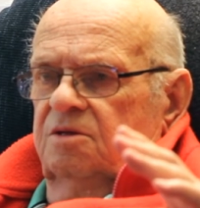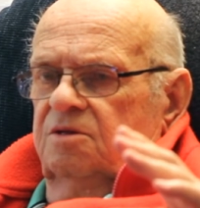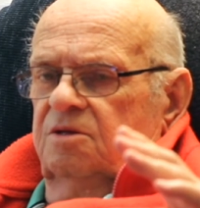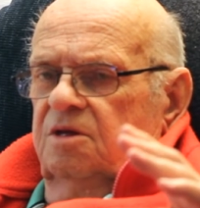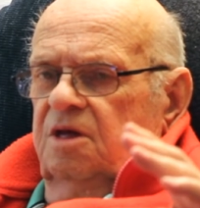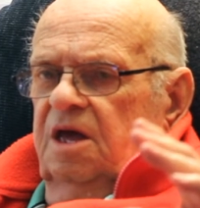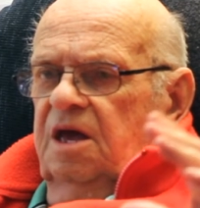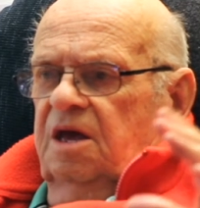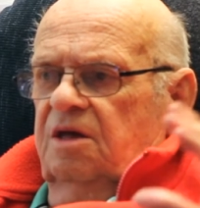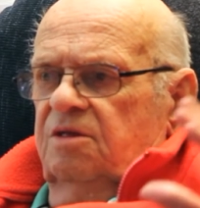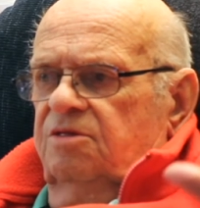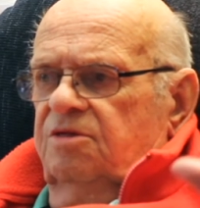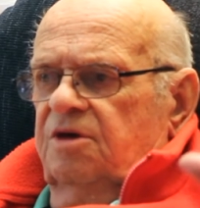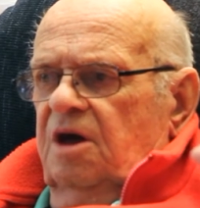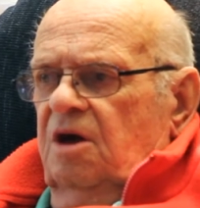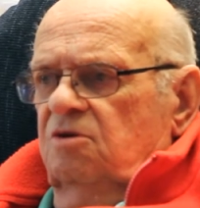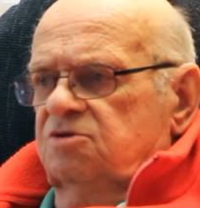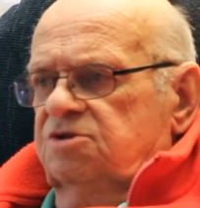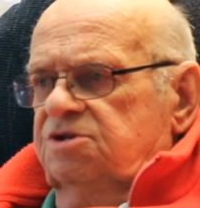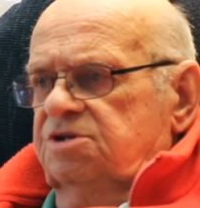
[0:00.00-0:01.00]
They had
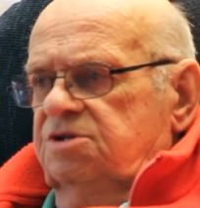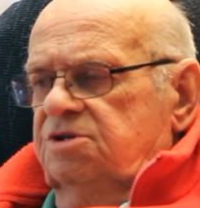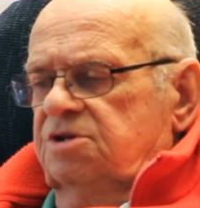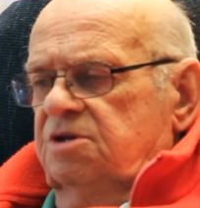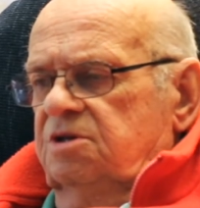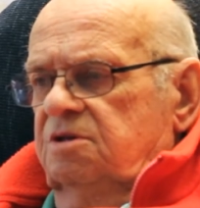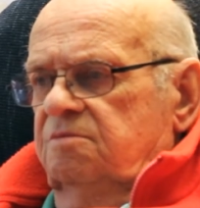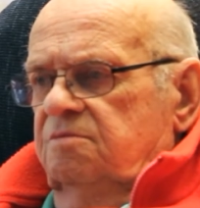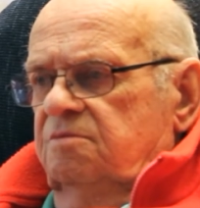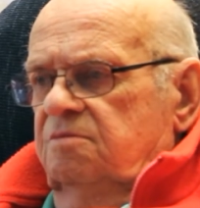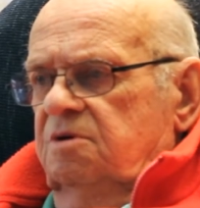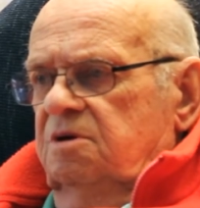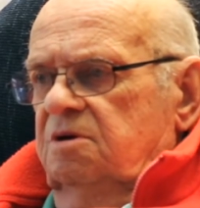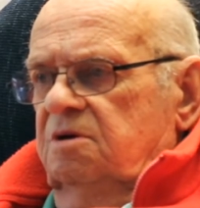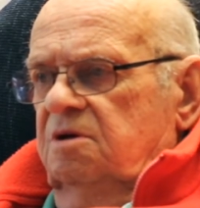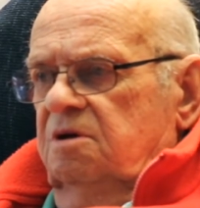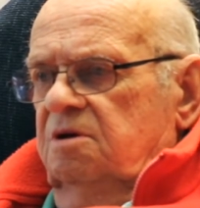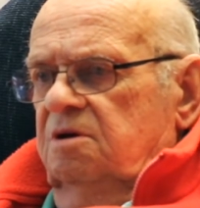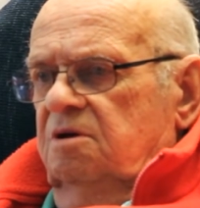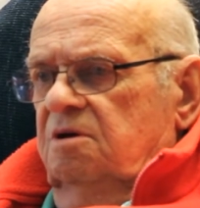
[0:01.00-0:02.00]
thousands of them
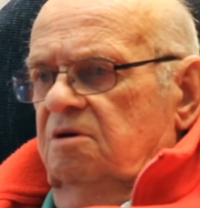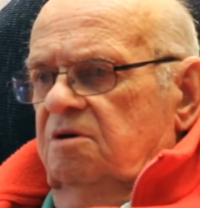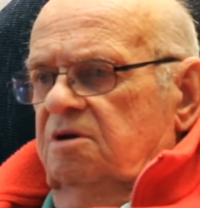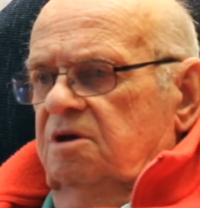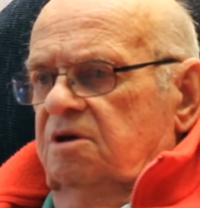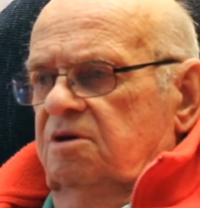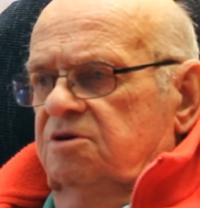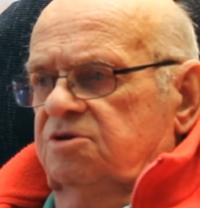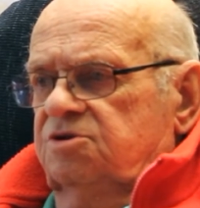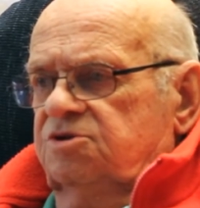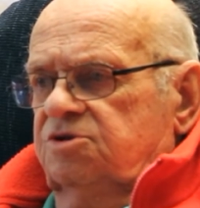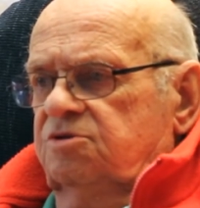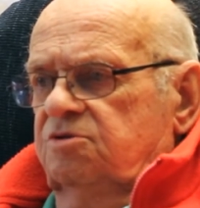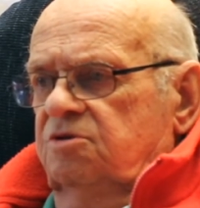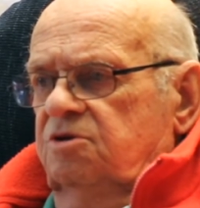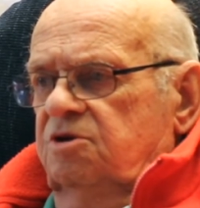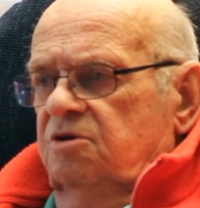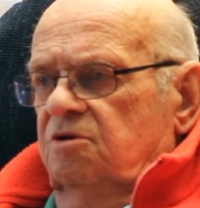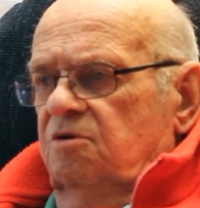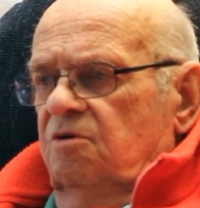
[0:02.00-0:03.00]
in a
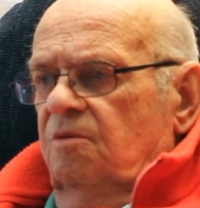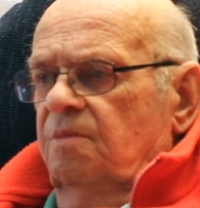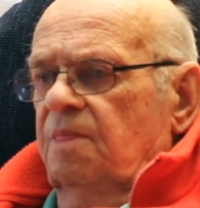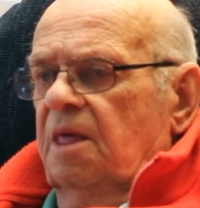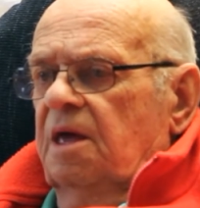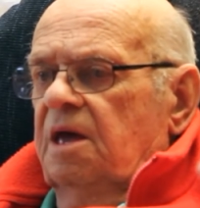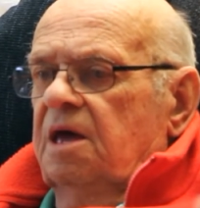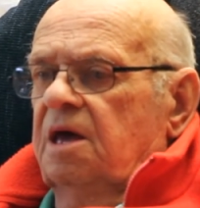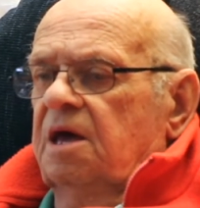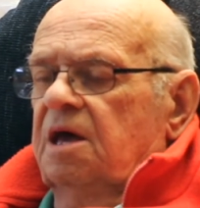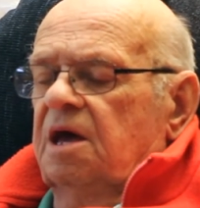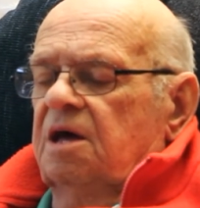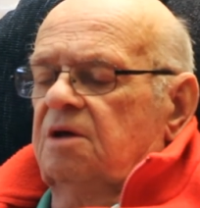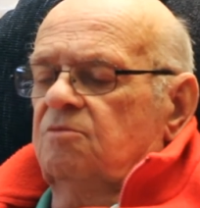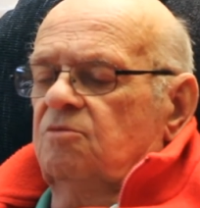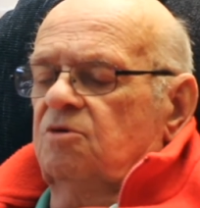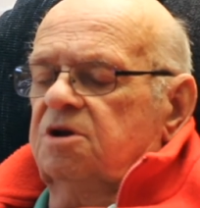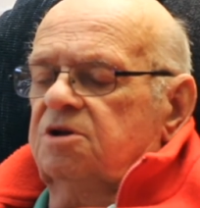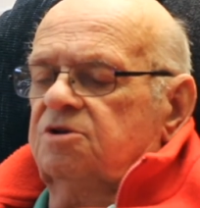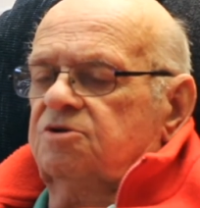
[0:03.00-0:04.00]
studio.
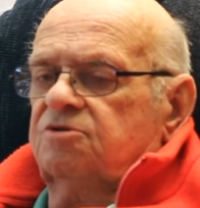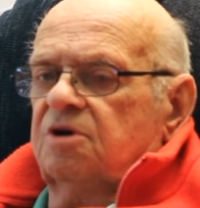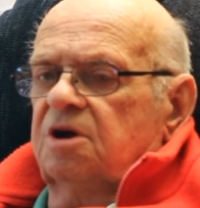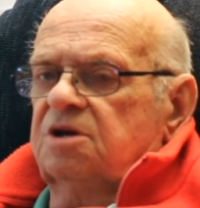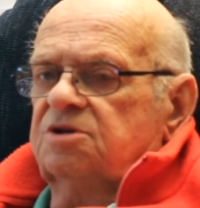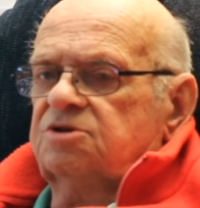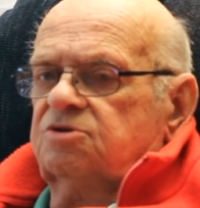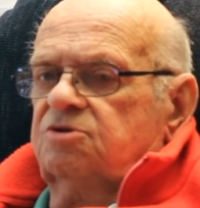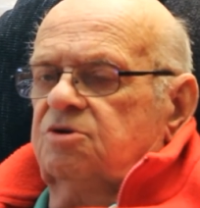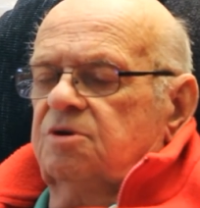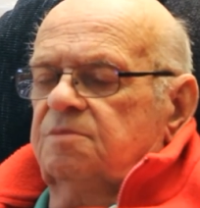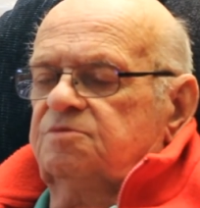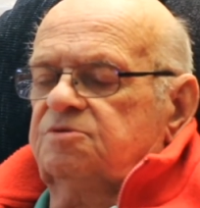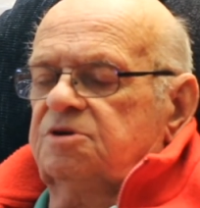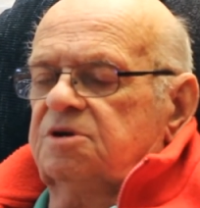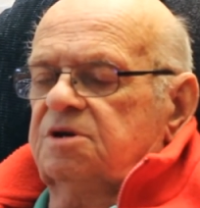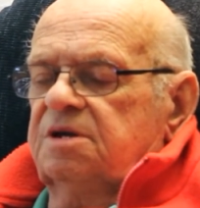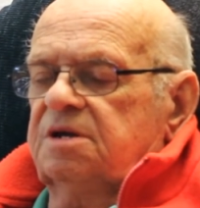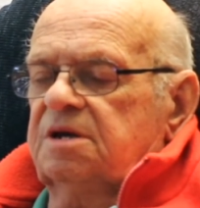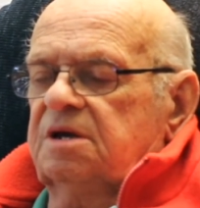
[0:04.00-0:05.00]
And what a
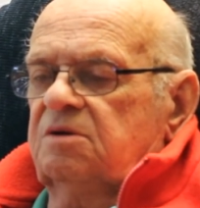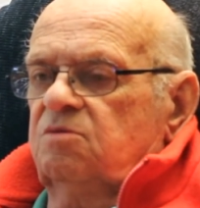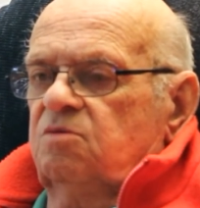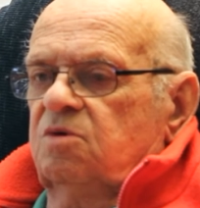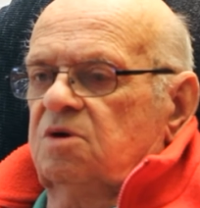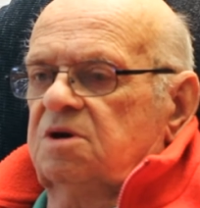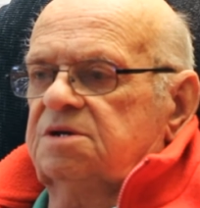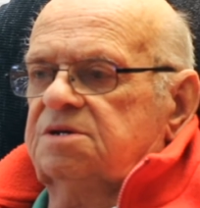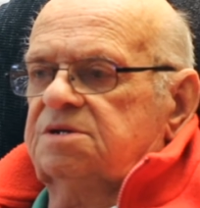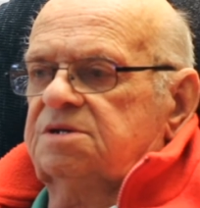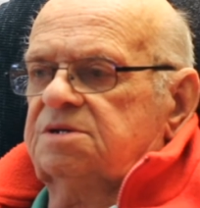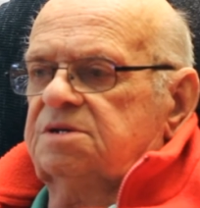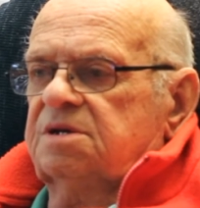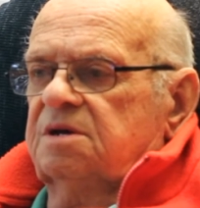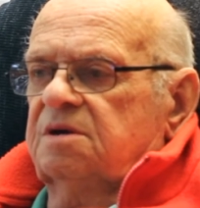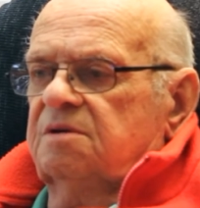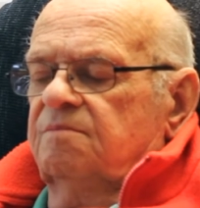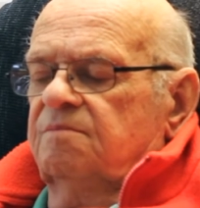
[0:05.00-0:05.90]
transcription did was